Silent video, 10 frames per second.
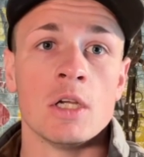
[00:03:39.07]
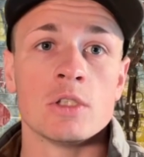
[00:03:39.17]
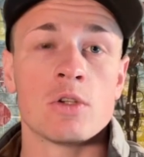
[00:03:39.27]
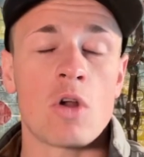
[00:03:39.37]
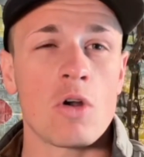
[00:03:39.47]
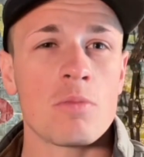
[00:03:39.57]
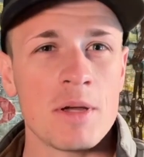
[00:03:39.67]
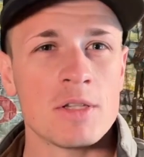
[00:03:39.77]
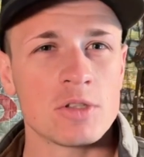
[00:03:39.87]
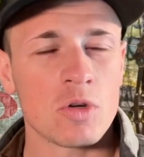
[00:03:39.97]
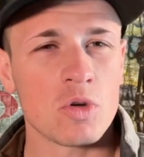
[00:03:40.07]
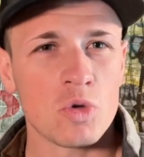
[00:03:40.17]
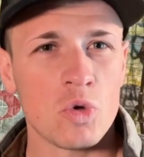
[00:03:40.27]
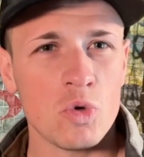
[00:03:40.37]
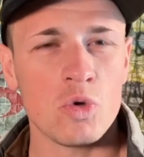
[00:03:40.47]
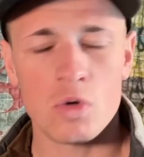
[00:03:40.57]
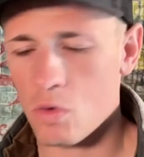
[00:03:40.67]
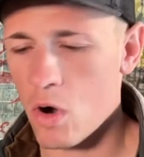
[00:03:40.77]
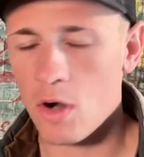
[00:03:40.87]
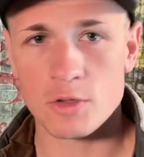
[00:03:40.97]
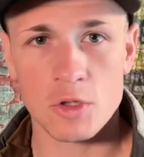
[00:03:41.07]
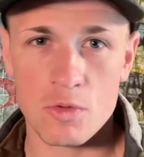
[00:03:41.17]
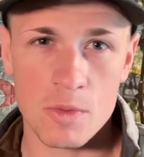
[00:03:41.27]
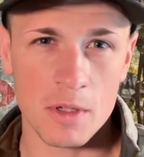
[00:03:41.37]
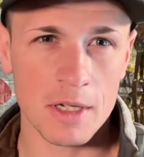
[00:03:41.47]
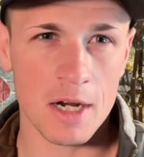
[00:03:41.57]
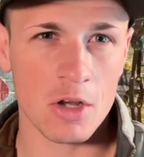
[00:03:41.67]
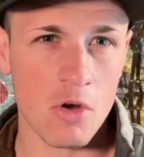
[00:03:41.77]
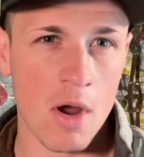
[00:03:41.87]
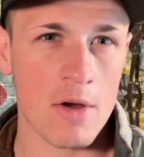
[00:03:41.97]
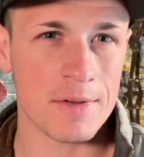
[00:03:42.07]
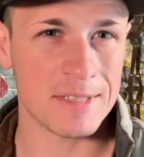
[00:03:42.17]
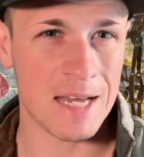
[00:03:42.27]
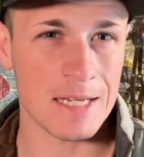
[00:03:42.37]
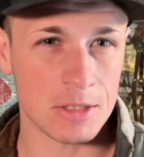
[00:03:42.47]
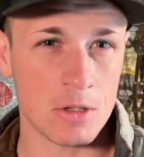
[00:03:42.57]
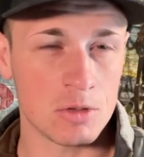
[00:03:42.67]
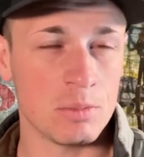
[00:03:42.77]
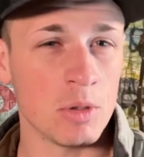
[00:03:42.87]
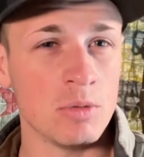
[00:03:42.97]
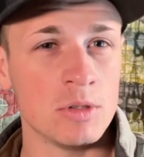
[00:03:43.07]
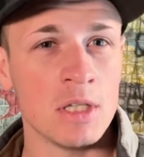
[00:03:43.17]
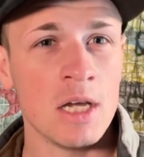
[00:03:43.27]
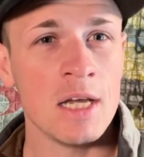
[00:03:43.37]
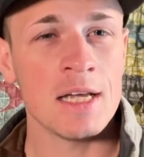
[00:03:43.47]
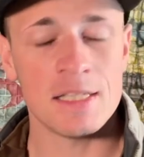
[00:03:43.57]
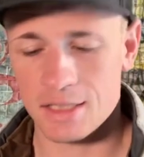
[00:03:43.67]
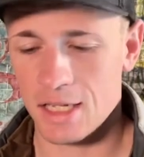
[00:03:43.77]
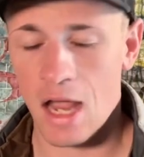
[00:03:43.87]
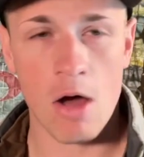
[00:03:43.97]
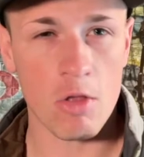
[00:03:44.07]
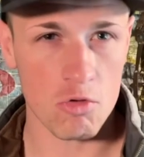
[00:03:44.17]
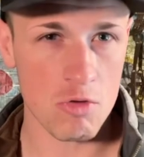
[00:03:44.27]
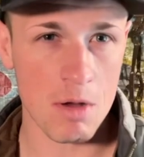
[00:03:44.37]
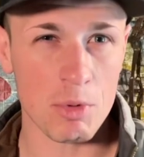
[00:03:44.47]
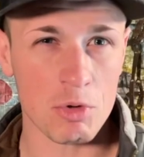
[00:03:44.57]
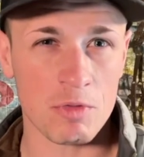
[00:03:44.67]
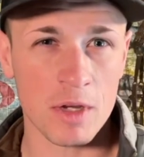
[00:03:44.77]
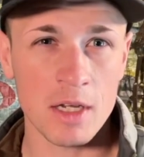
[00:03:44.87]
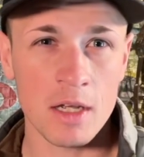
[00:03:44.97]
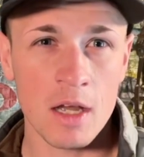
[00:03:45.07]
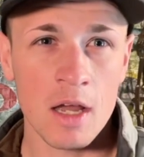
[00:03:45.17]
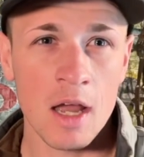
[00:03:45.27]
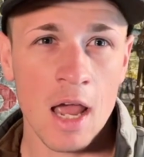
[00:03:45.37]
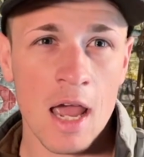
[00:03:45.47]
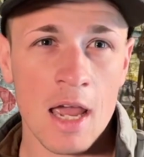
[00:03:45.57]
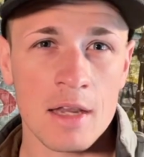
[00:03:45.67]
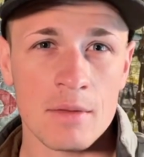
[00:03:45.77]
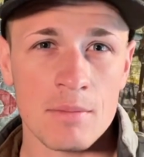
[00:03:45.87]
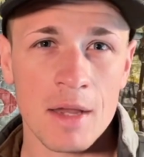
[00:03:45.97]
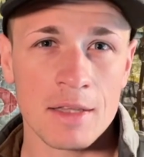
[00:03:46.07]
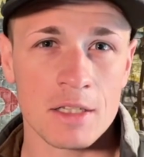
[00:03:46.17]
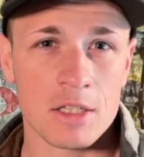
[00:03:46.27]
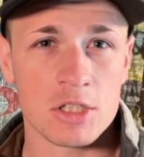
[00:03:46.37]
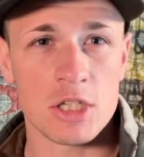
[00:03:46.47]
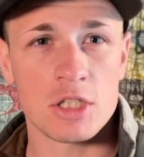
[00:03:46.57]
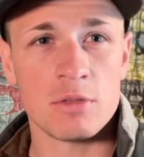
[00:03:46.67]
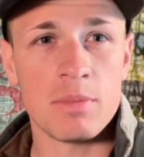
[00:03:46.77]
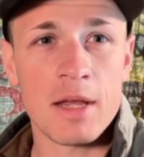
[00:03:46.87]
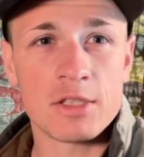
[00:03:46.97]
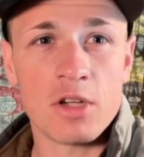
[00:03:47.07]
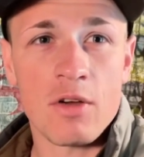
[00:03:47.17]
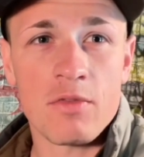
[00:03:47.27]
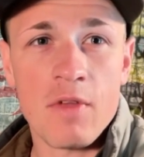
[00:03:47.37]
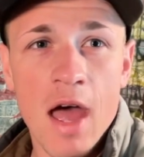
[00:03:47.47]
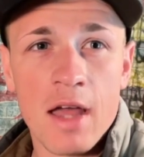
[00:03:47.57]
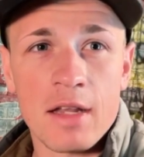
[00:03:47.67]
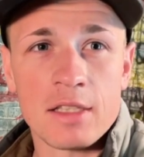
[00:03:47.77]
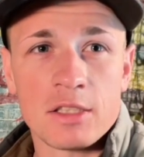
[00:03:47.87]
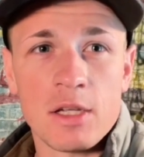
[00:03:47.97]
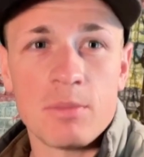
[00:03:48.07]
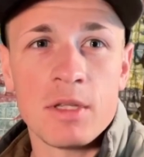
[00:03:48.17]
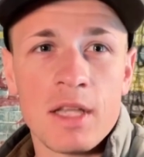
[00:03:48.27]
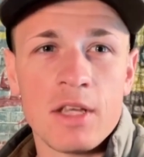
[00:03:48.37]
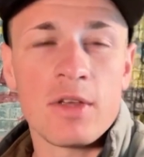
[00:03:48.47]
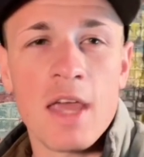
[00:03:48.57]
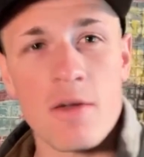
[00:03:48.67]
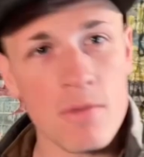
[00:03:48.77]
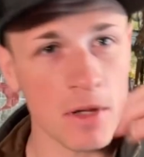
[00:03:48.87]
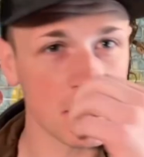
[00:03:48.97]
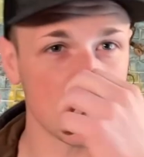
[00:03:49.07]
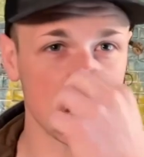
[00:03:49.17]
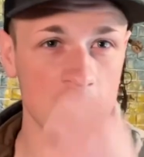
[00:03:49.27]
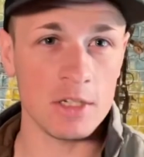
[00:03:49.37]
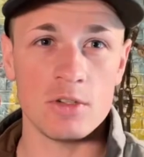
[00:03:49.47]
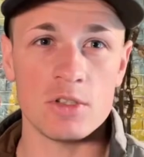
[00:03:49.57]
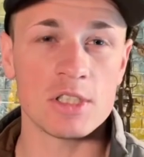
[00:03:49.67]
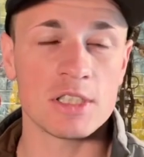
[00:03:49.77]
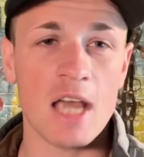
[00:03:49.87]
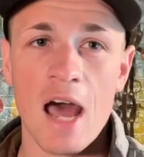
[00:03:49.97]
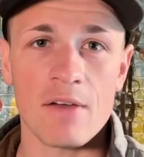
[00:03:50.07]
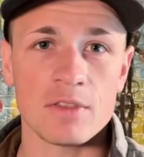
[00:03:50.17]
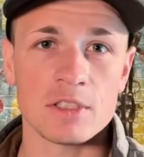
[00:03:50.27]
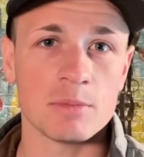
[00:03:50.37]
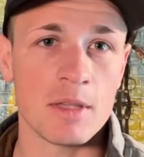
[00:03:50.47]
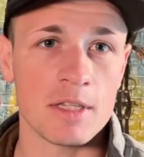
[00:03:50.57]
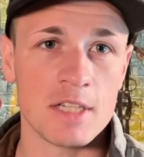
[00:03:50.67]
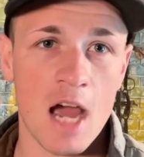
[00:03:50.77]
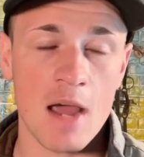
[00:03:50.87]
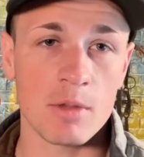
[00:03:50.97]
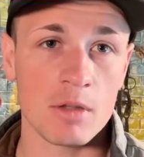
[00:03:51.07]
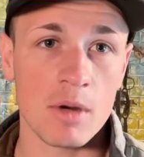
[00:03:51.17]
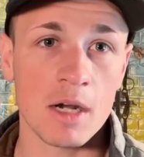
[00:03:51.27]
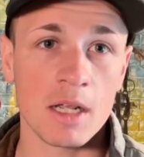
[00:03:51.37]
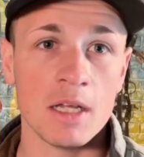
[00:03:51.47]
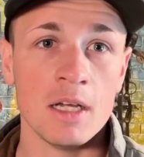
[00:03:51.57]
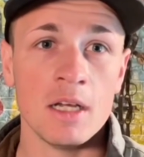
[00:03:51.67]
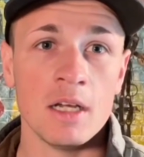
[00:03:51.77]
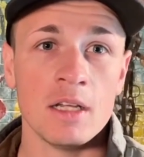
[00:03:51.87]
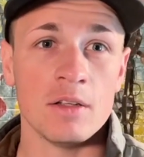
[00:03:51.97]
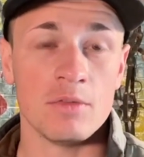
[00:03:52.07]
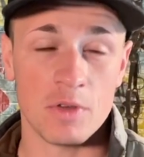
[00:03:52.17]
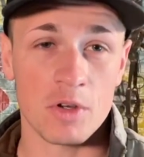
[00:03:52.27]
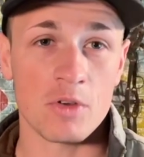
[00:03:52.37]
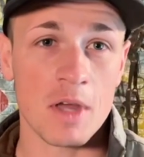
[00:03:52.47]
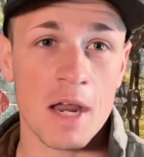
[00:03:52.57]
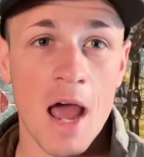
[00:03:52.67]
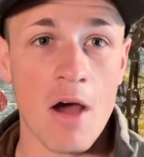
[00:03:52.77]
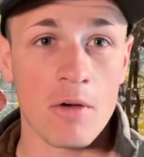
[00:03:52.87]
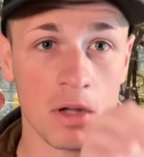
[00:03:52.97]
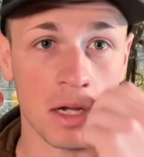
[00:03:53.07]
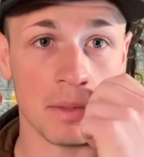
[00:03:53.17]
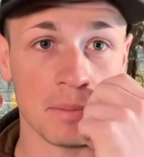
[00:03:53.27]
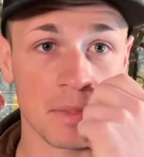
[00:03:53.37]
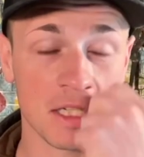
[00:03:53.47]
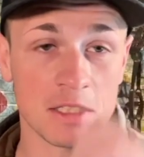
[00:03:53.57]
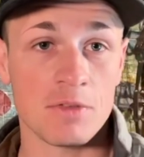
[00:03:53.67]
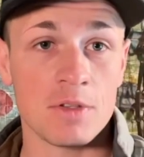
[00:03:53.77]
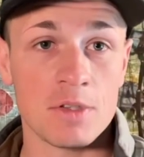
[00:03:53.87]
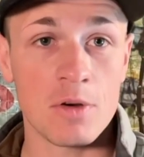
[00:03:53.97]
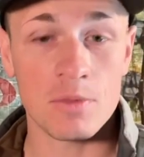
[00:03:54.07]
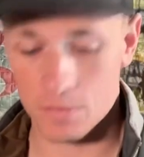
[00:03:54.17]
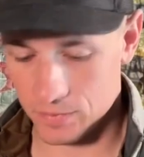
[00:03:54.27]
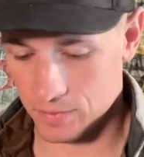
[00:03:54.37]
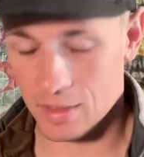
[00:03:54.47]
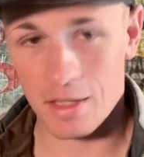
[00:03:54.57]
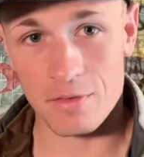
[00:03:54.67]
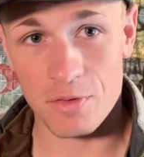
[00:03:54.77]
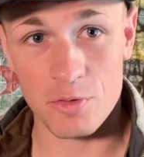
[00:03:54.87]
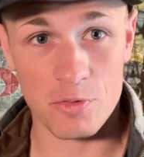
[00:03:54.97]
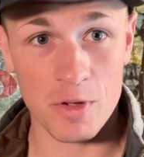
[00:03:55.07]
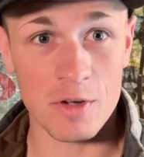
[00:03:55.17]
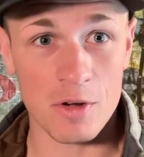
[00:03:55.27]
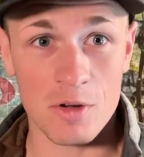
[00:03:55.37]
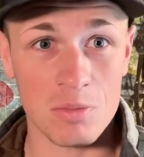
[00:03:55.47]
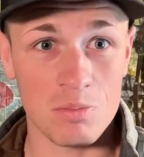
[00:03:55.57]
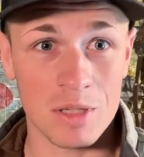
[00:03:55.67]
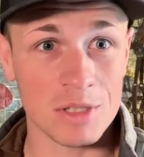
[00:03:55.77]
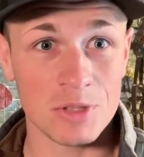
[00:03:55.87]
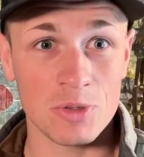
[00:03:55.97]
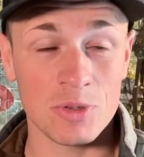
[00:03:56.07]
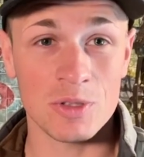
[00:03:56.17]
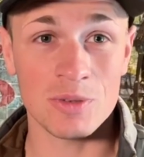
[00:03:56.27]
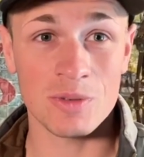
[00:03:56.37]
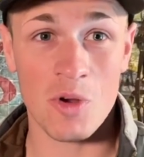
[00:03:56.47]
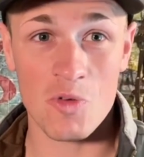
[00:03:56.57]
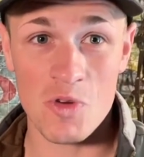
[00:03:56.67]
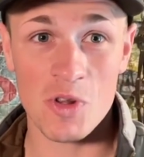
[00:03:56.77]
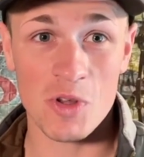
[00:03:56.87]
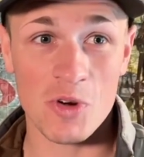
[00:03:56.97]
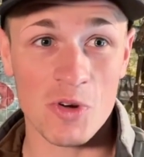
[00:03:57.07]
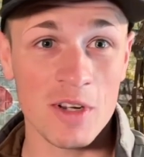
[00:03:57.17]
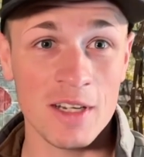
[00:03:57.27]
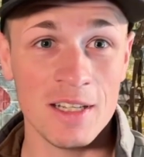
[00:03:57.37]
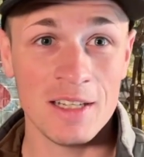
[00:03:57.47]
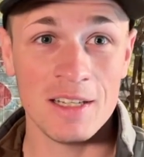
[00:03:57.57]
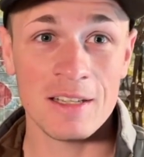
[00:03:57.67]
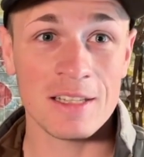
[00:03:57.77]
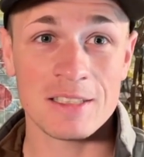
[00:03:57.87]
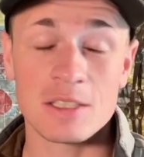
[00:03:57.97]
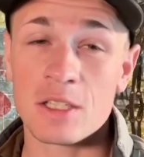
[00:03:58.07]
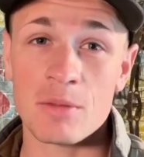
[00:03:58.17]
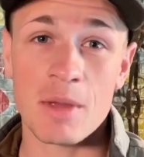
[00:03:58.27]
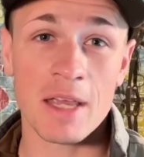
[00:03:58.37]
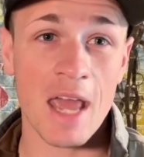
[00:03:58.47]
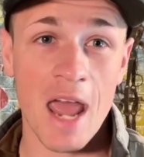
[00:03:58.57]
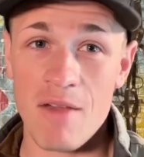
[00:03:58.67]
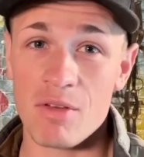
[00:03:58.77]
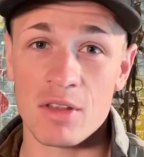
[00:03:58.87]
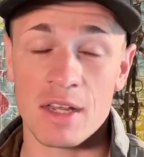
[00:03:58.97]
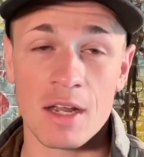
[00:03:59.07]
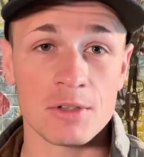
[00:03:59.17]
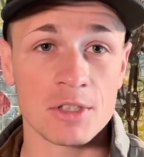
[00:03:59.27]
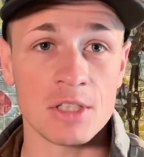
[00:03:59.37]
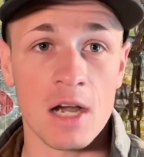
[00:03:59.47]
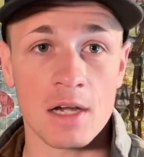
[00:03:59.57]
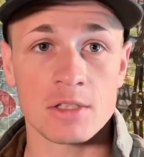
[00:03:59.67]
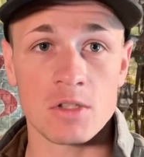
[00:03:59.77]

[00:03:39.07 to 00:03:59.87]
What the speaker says: So it all depends on who you are. So you really got to go out and test those boots and see how they rub your feet and make the decision based off that. That's something that you can't really cheat. You just have to spend the time and the money to figure that out. Because if you don't, if your feet are blistered and are really hurting, that's just going to make everything else suck.